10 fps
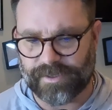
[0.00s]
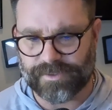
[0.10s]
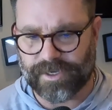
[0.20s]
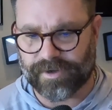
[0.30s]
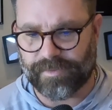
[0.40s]
and they were
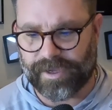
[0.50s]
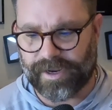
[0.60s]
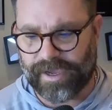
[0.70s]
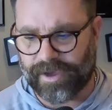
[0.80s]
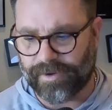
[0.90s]
talking about
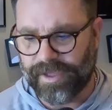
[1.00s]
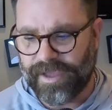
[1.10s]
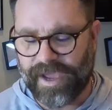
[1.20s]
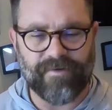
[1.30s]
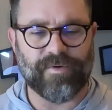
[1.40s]
how
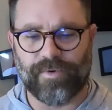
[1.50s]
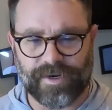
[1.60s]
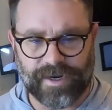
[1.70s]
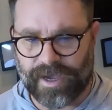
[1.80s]
everyone in